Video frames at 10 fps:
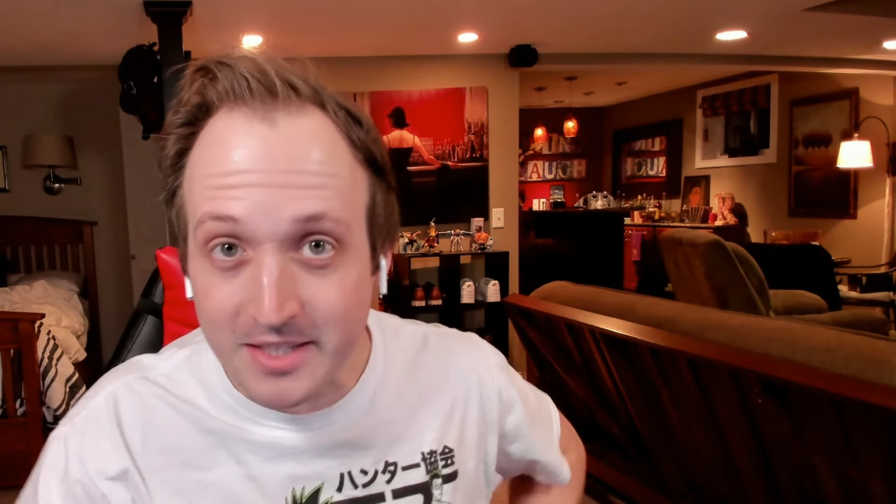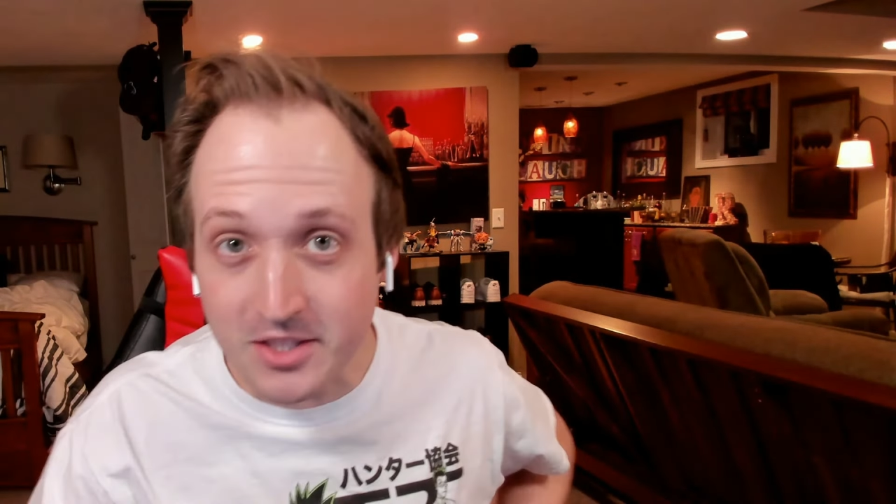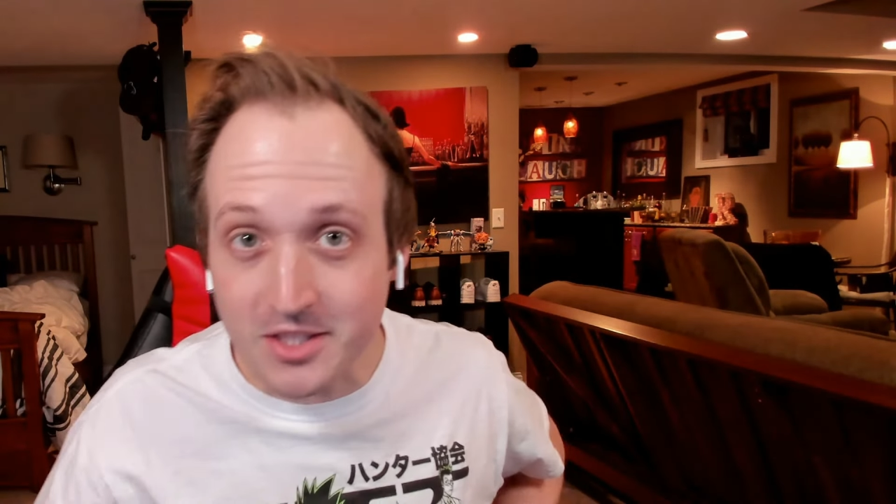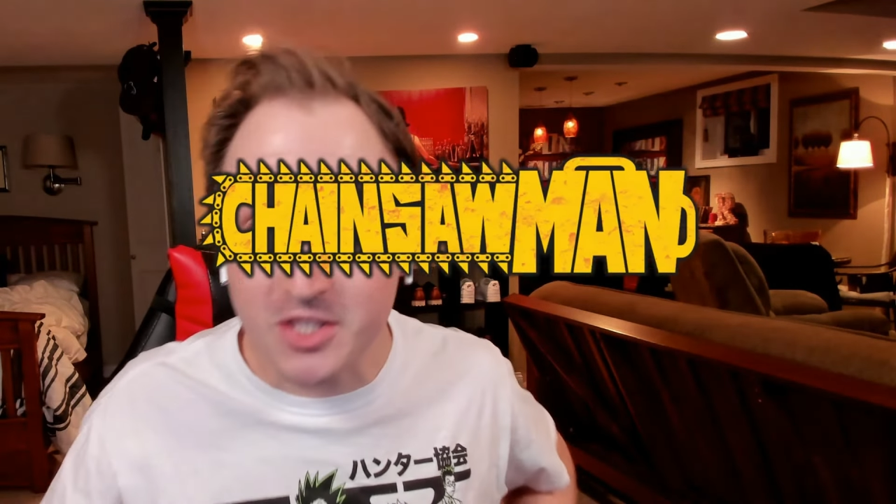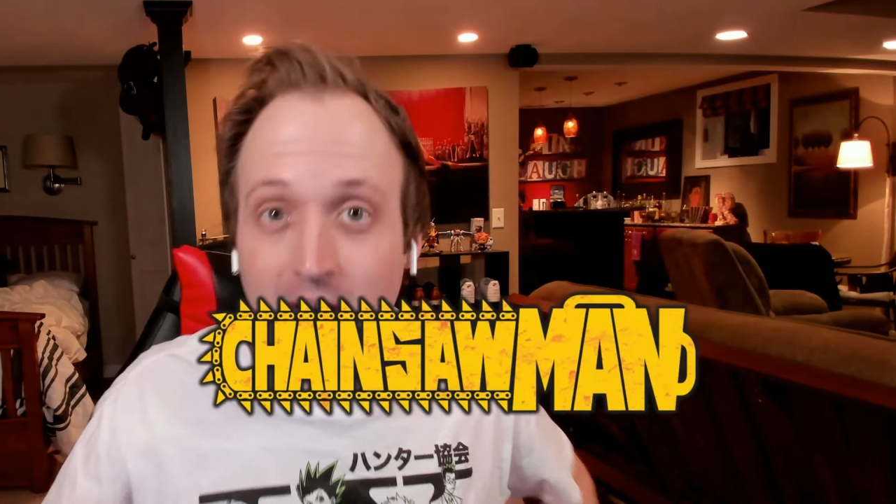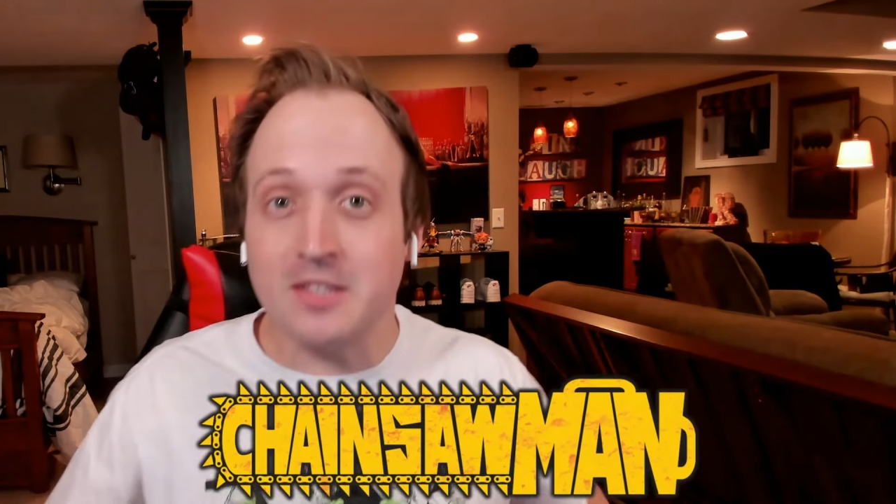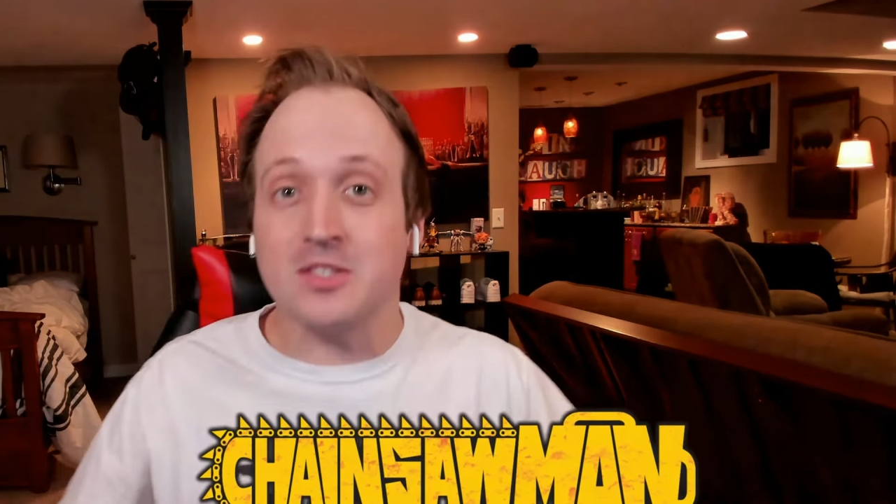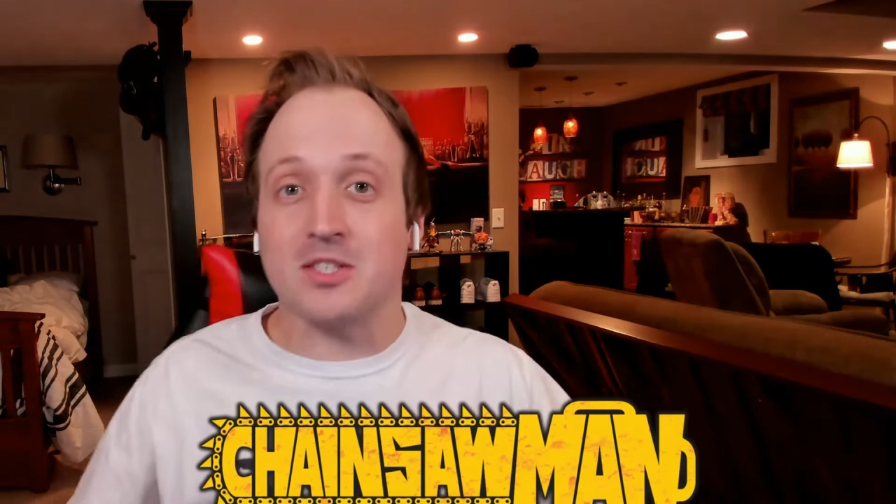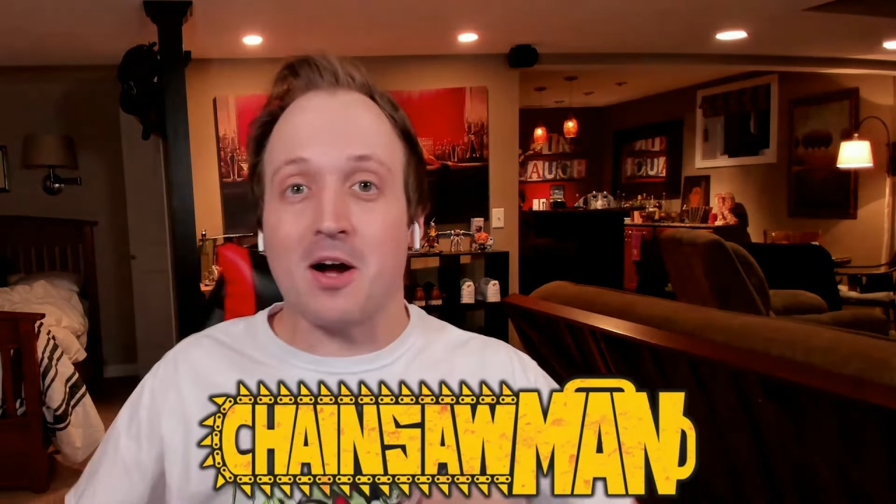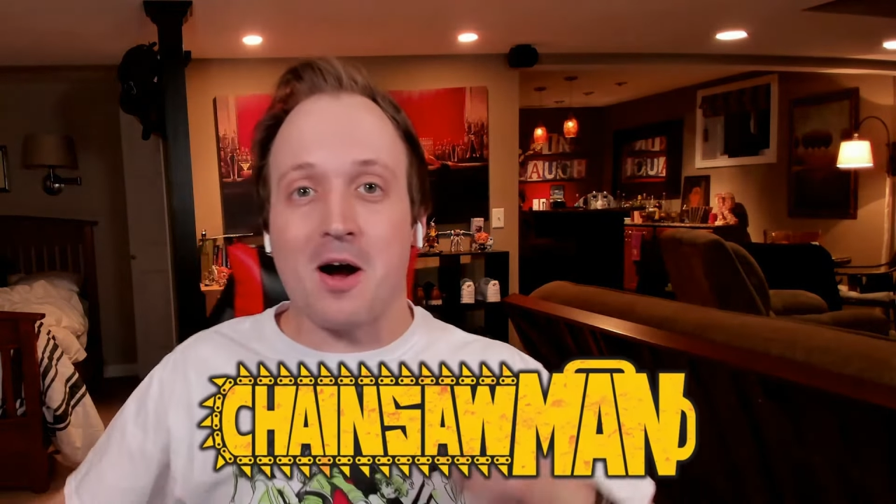to
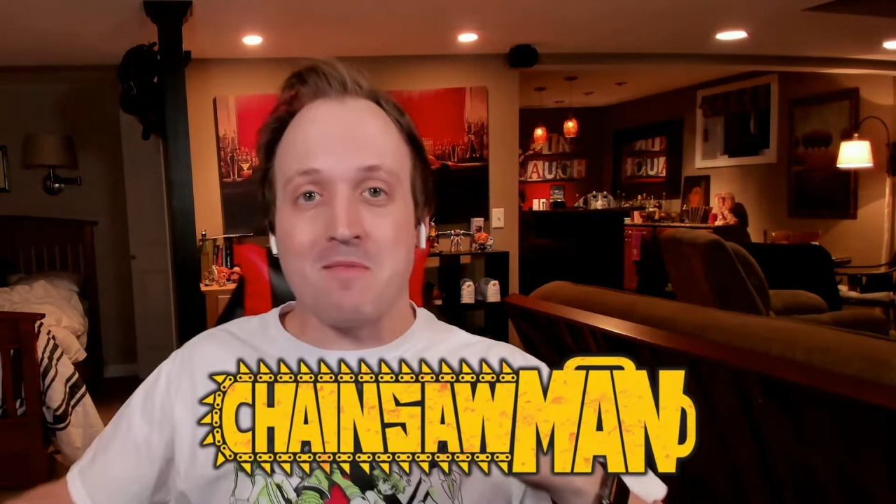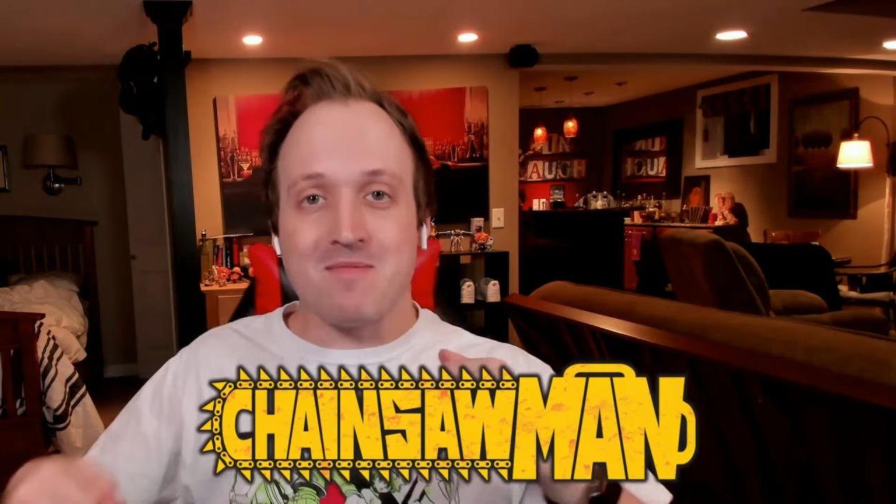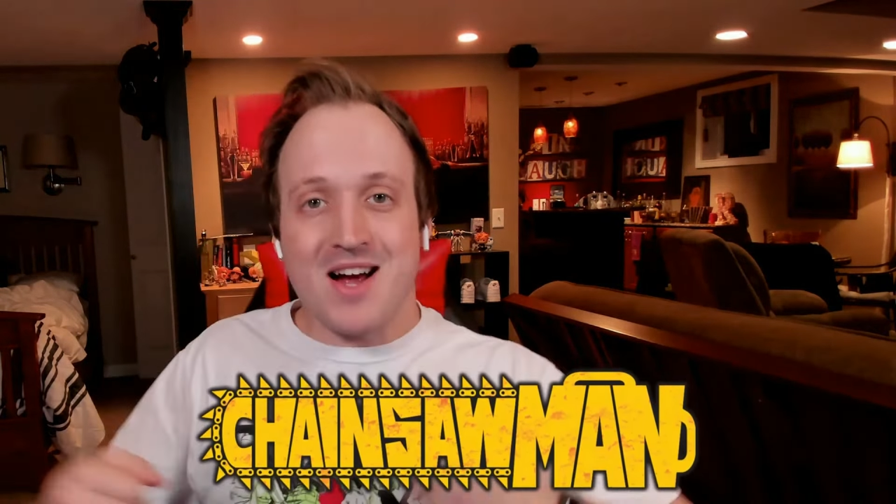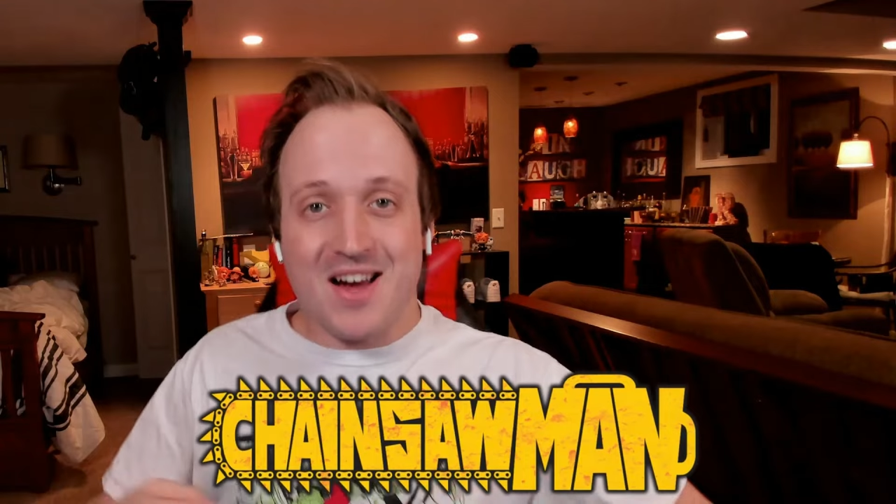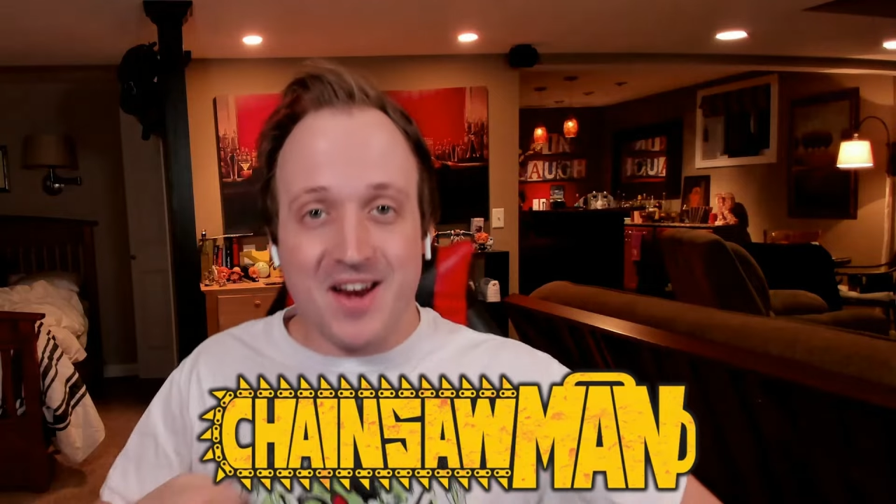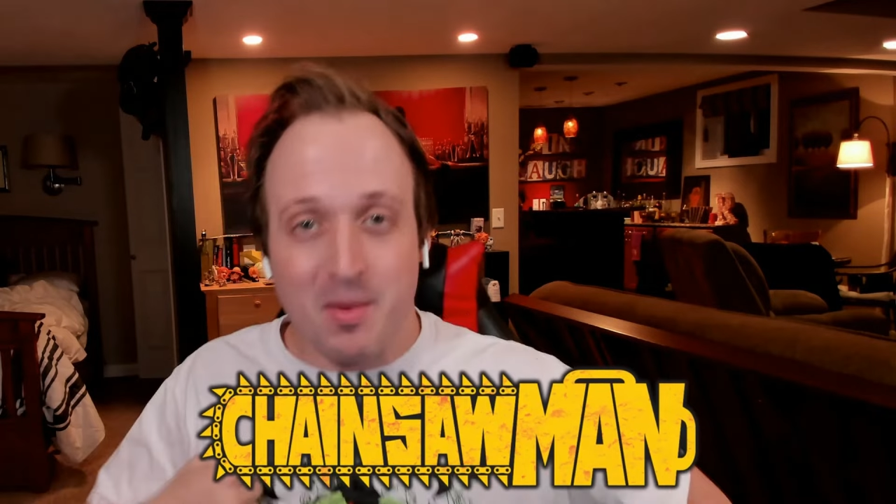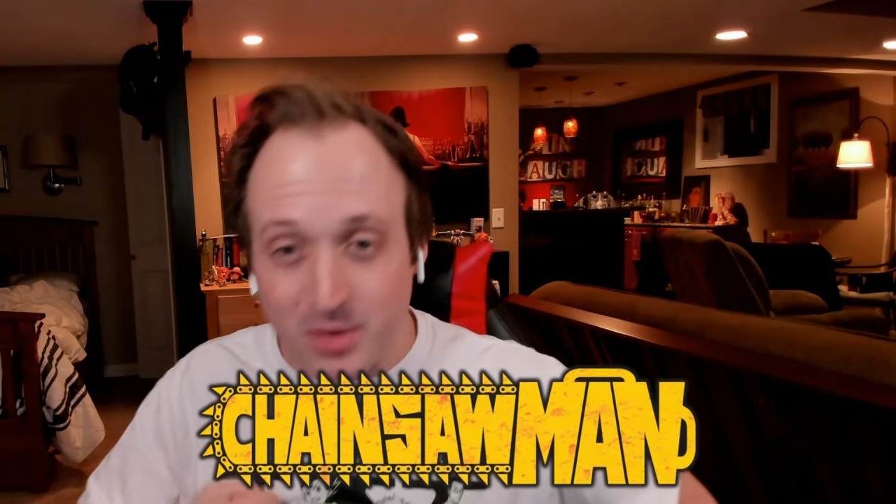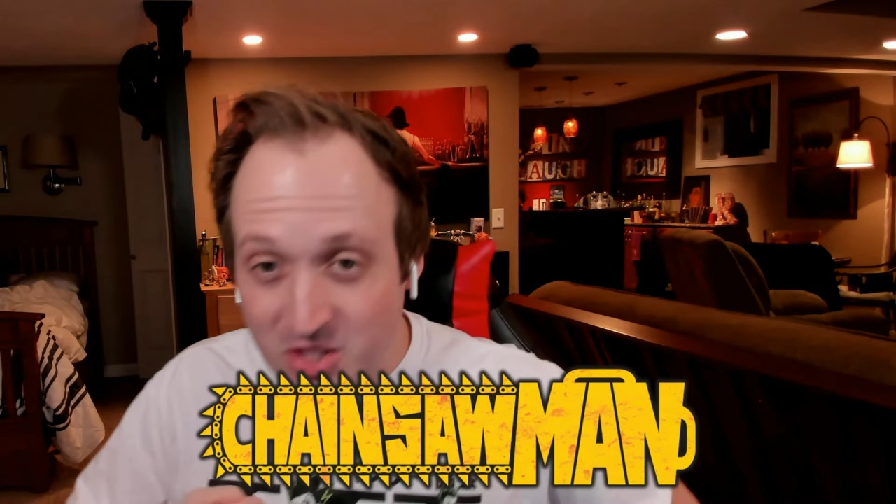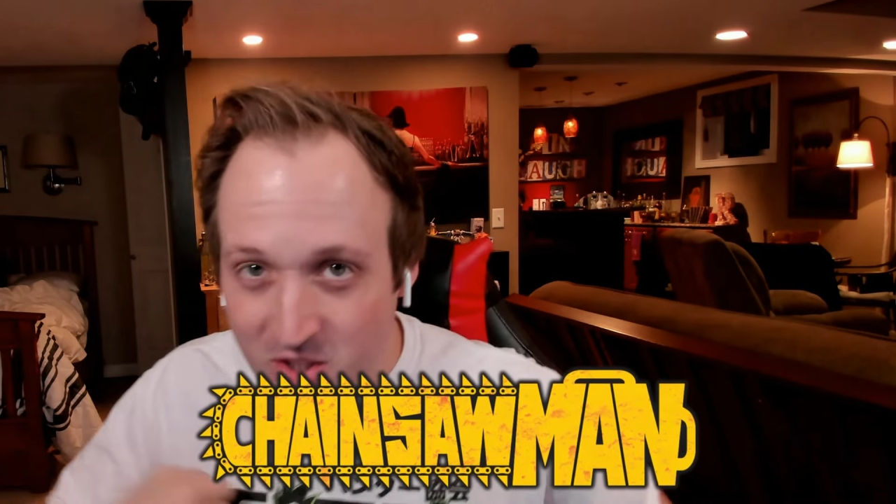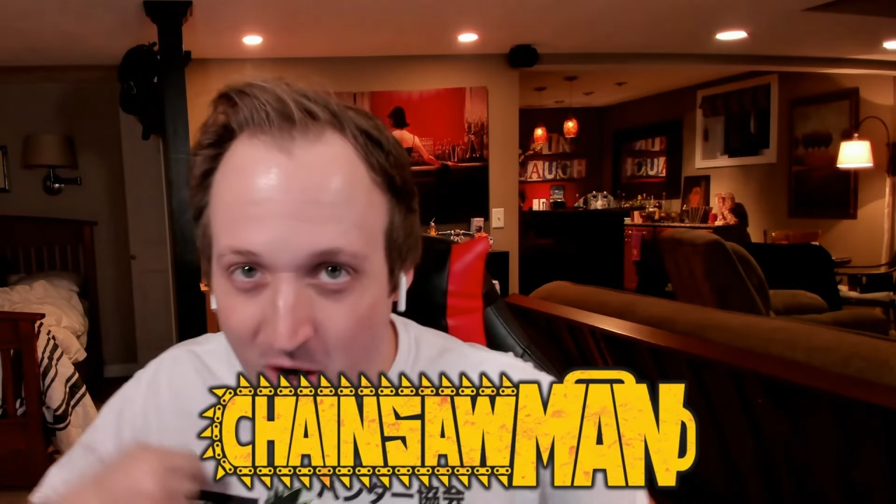Chainsaw Man
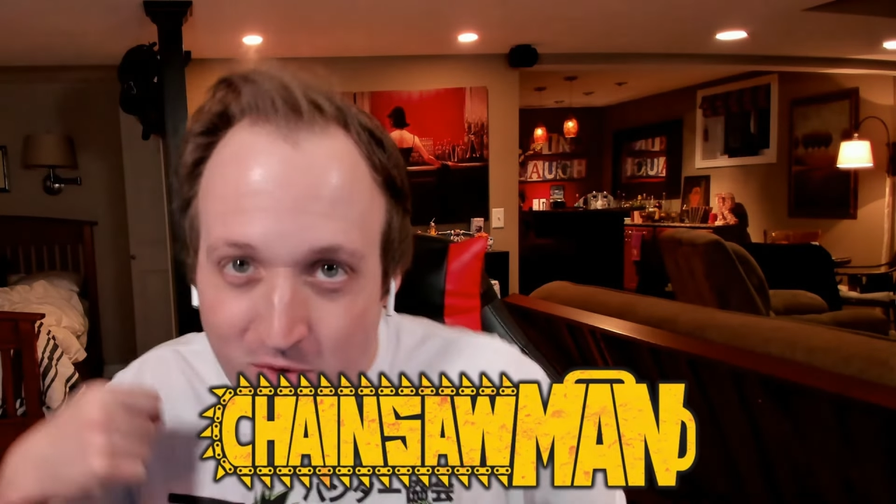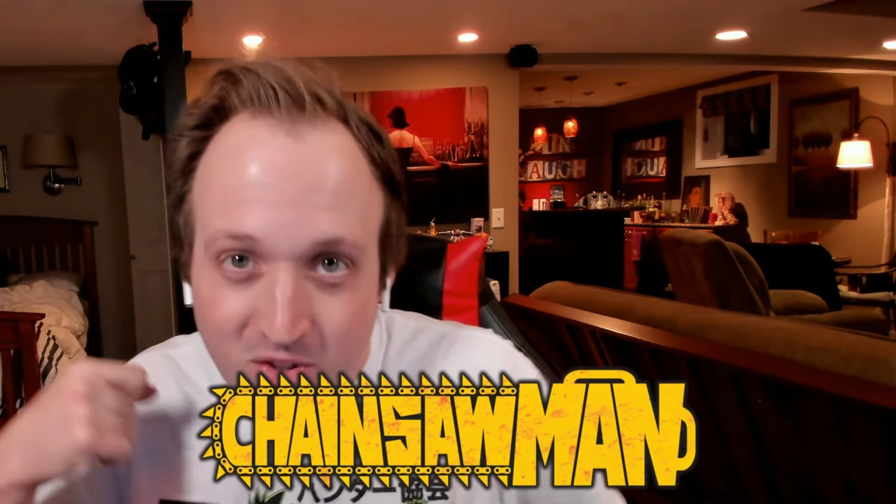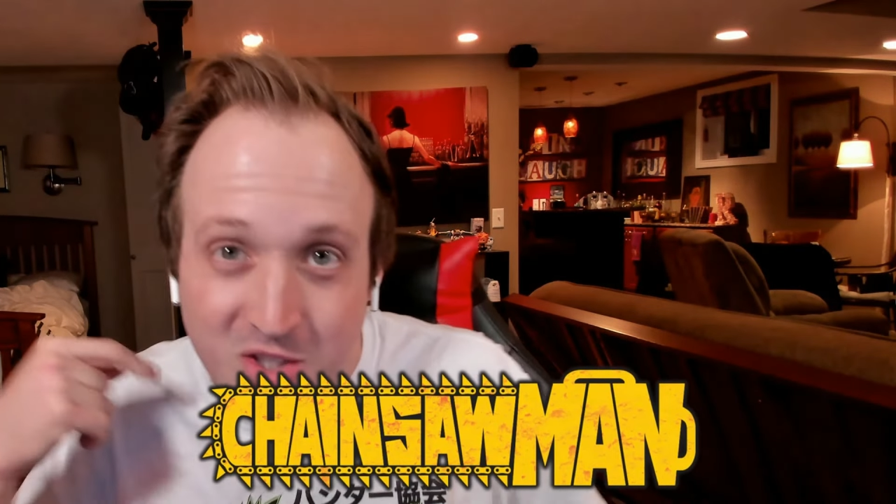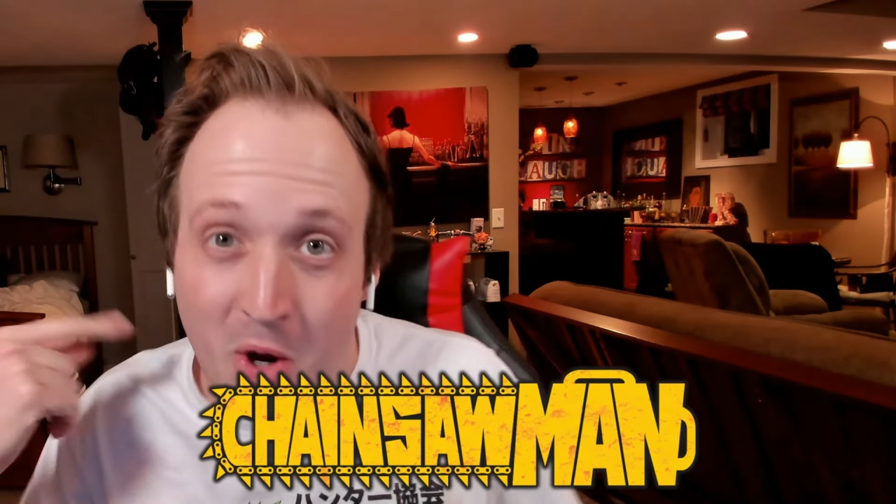episode